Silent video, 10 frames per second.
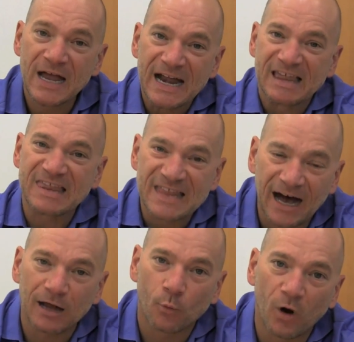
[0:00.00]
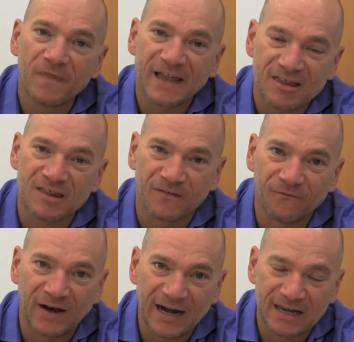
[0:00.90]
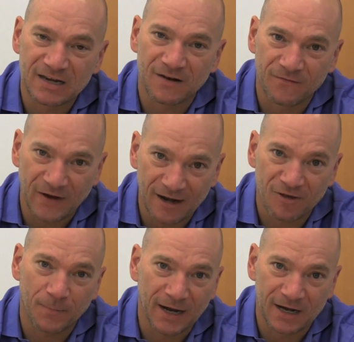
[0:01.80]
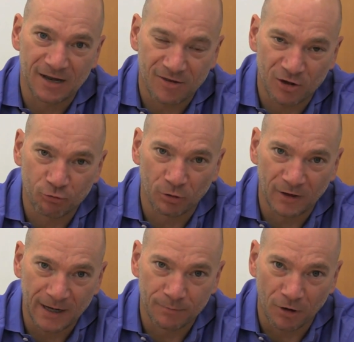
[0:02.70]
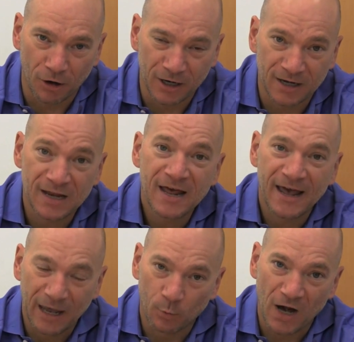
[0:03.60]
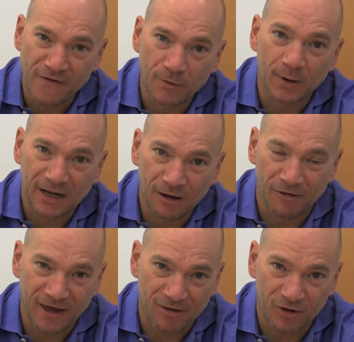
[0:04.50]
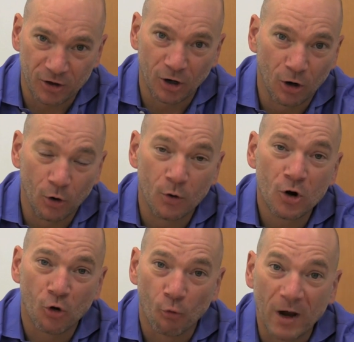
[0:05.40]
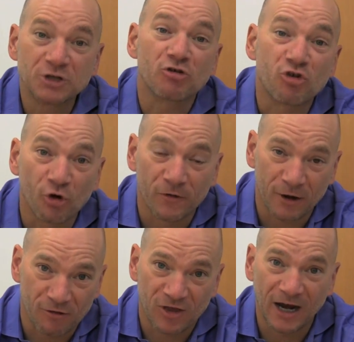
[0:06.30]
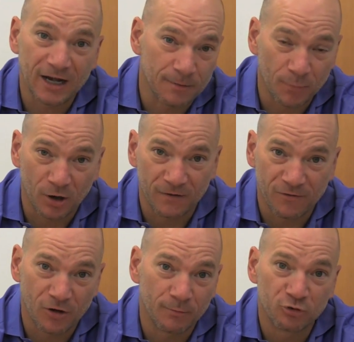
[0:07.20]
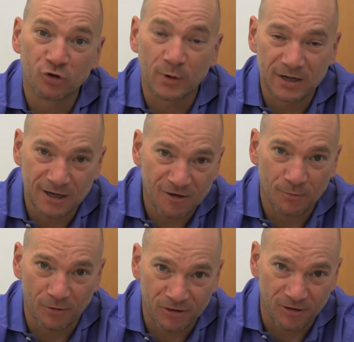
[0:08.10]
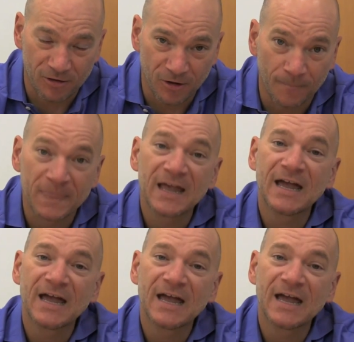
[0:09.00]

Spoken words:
It's not one that's defined in advance by any central librarian and where everybody else has to go register their site in part of some Dewey Decimal System.